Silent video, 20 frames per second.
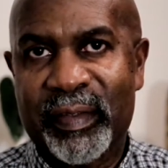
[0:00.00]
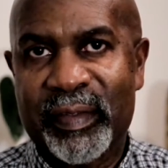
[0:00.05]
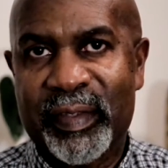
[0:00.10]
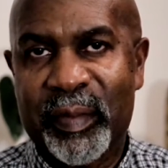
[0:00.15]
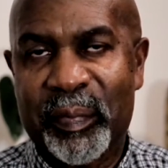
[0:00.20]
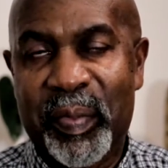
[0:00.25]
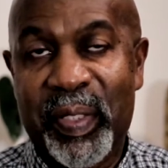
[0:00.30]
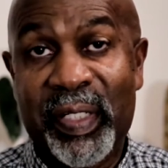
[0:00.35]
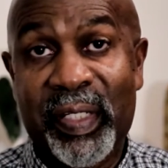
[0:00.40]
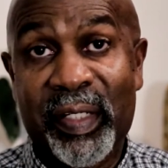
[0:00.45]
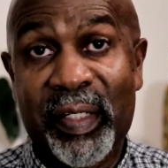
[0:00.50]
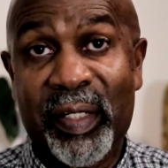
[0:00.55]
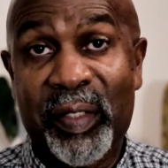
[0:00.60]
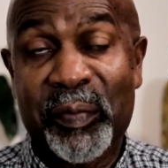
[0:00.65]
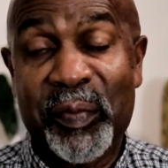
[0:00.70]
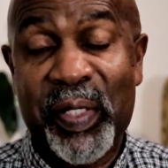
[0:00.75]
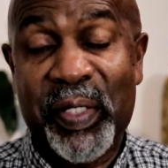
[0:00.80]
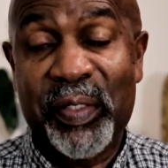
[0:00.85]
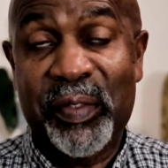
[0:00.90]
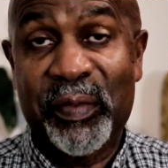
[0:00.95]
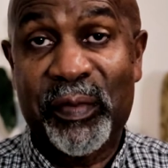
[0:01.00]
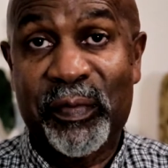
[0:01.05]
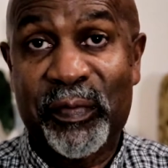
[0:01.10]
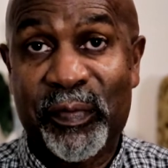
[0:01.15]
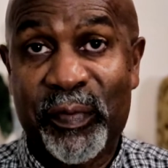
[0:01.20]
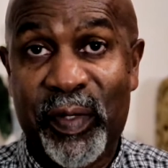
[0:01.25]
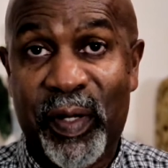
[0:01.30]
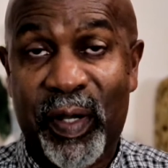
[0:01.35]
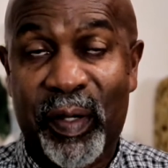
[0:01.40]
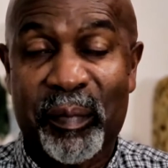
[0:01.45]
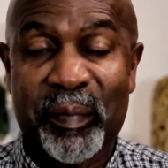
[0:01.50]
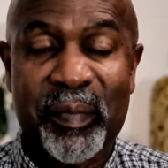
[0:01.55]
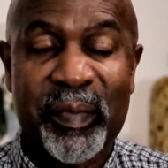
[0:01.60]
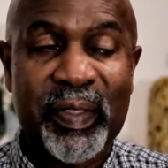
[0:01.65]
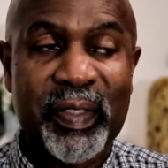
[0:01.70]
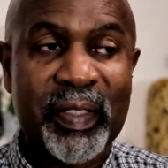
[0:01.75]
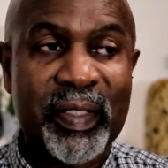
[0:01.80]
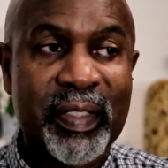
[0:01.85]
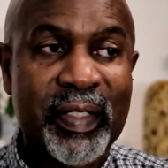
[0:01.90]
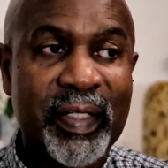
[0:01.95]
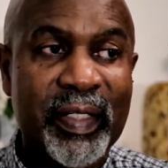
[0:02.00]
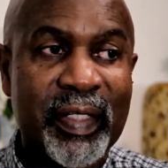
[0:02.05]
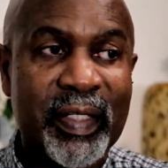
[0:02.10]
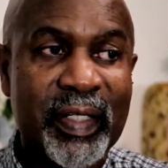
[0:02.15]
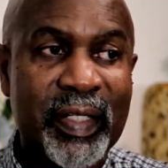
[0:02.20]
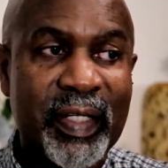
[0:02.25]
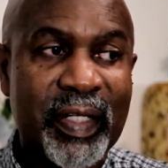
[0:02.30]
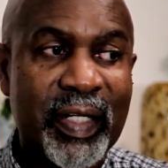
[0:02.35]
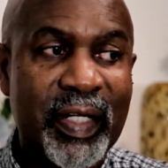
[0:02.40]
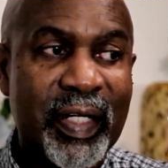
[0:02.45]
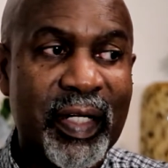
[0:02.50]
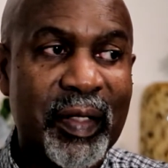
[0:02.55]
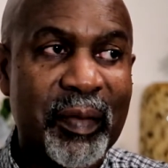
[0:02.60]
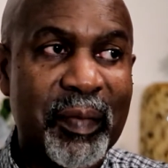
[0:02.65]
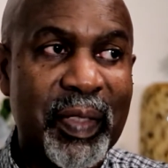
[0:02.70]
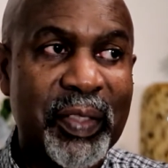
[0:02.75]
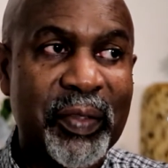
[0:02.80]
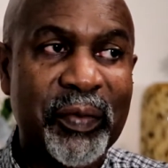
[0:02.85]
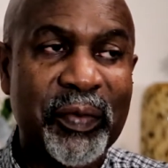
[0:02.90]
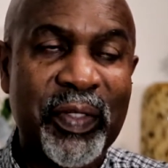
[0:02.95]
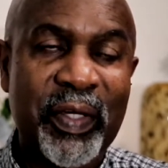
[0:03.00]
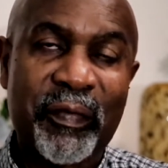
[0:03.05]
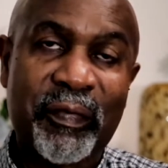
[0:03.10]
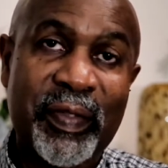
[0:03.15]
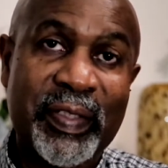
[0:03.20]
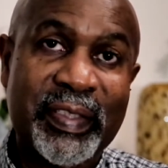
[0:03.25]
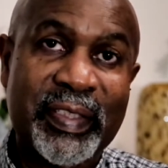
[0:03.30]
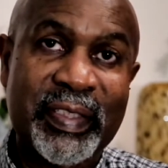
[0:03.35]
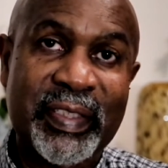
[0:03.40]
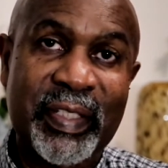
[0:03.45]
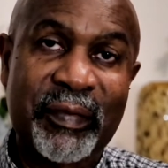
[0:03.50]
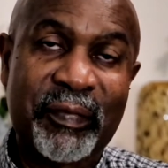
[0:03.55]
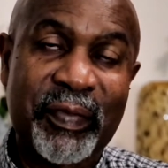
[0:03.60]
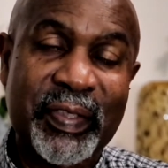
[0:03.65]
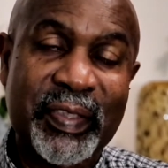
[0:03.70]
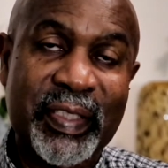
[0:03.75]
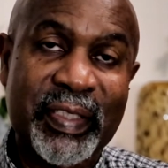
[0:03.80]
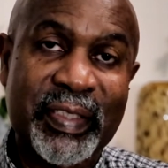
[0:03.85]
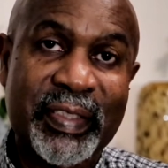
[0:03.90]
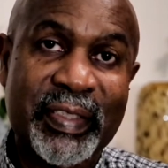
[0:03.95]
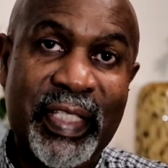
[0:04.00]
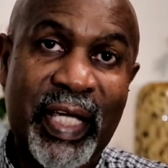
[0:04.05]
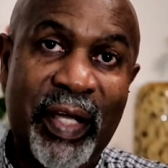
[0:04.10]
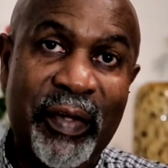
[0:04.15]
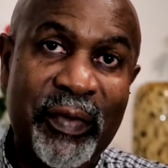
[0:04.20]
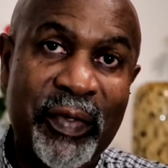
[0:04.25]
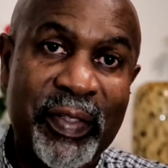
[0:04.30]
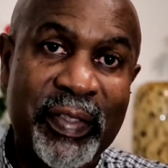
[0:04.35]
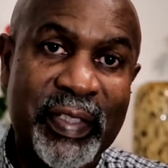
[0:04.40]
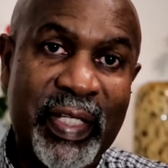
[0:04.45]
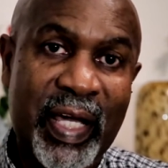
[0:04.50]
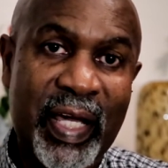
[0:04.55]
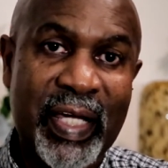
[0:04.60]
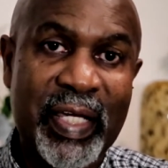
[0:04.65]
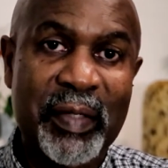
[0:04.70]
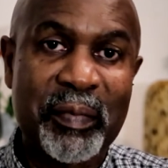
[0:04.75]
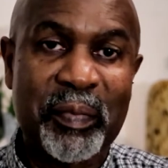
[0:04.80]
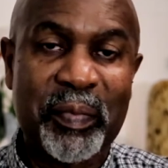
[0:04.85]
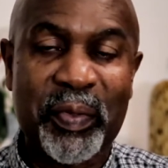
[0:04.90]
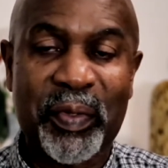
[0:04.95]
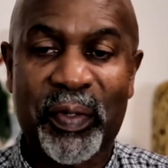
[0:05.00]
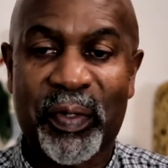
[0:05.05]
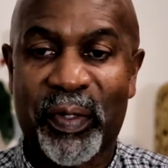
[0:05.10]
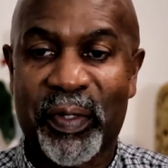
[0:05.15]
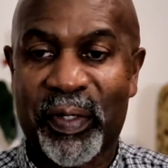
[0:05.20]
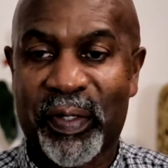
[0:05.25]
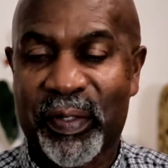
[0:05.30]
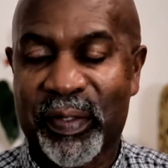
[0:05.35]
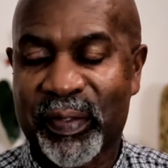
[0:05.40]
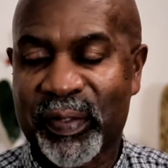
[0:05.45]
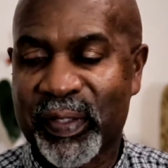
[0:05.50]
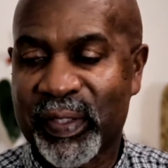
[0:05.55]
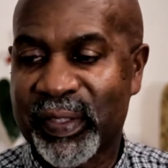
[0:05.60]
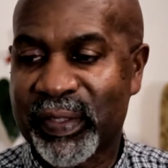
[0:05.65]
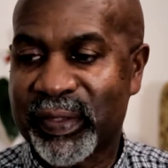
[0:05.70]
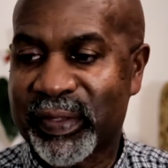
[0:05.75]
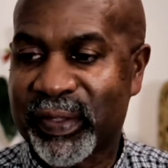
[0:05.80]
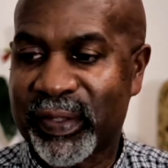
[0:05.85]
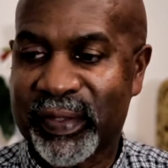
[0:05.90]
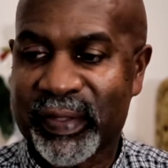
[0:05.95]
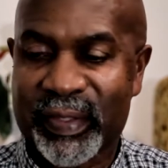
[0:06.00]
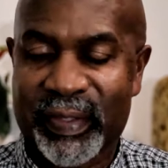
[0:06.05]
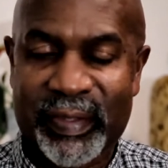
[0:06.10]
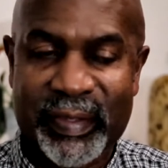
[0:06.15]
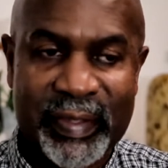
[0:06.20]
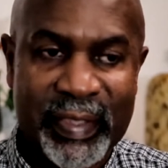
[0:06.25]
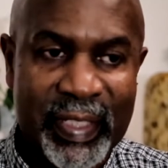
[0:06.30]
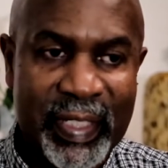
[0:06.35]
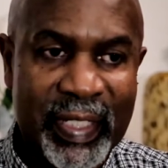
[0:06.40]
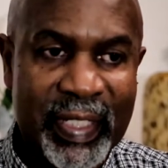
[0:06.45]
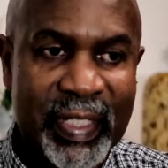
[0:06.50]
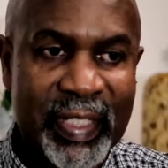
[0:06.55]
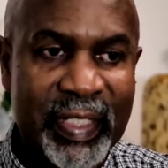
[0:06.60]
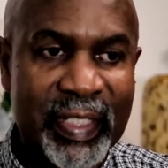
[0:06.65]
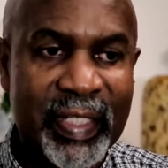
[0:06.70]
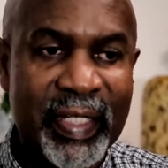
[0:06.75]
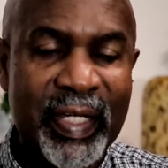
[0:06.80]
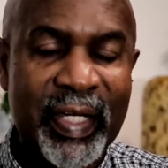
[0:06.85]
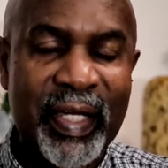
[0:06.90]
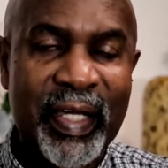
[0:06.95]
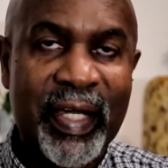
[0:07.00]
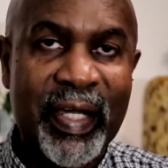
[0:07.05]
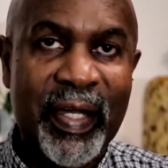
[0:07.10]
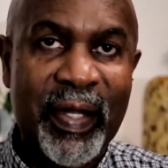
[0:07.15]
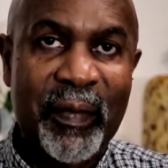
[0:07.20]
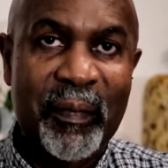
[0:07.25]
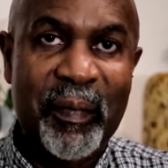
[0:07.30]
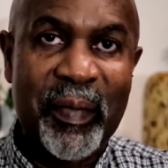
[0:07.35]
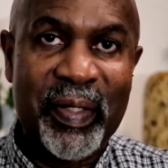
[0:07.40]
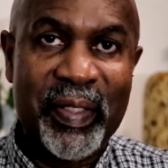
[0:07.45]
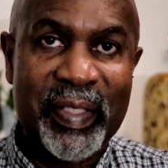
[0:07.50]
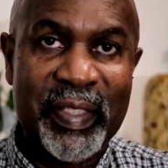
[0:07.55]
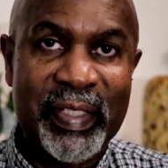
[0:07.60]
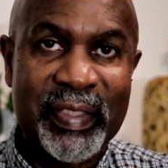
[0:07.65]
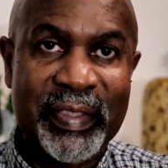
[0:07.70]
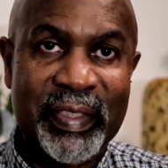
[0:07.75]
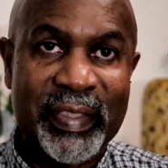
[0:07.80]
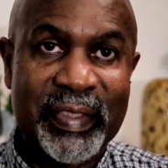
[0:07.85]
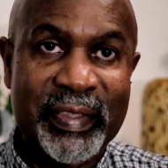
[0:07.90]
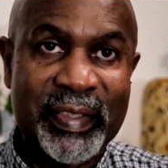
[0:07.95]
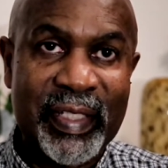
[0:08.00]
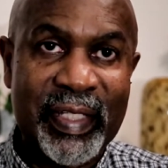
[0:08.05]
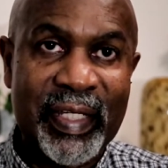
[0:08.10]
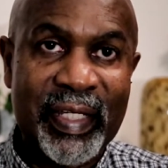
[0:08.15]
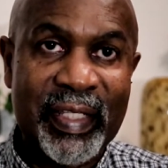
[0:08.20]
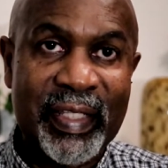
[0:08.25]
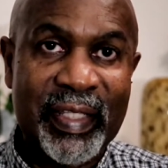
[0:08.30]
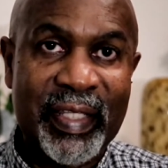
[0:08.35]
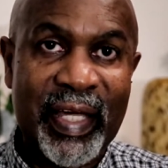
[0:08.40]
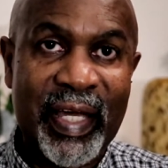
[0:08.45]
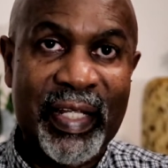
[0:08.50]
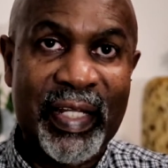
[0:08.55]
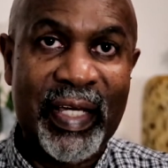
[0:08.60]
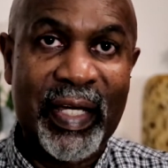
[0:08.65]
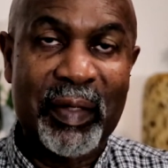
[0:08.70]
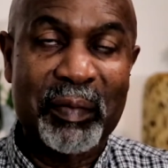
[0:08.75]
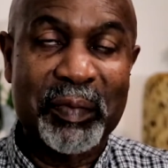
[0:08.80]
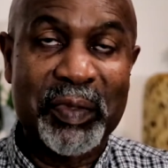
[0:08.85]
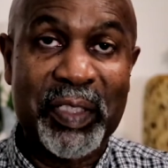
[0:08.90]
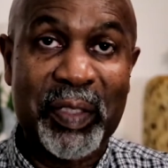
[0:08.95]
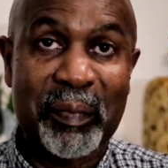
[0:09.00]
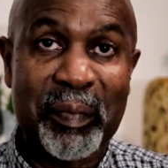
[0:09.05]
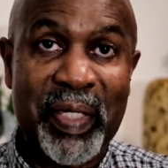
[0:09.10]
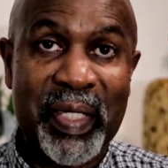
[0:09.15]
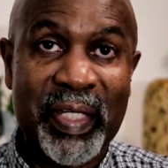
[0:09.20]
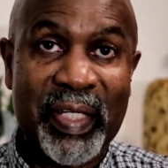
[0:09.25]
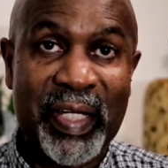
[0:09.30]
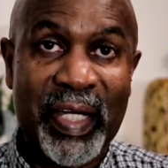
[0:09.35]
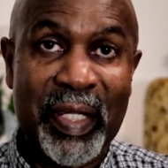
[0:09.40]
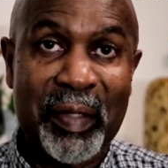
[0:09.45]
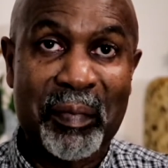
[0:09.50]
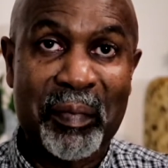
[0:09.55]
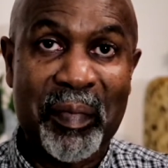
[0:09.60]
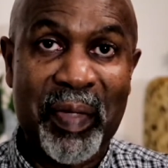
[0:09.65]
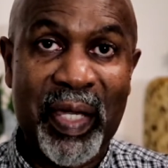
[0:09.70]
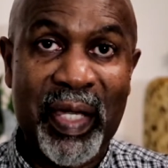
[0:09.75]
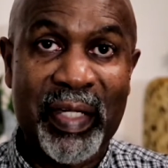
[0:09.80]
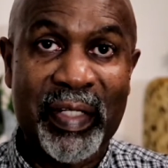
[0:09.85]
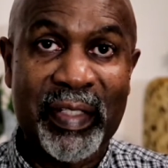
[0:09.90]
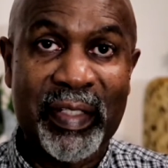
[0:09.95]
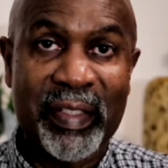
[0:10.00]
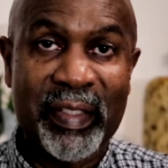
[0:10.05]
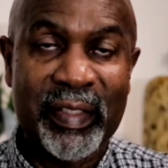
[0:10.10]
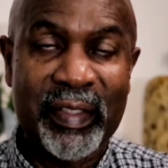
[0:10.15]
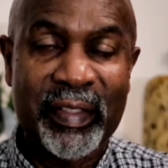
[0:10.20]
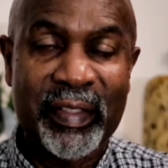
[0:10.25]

Depending on where you're from, I don't know if it's a stereotype or it's just a saying, but there's a saying that Jamaican men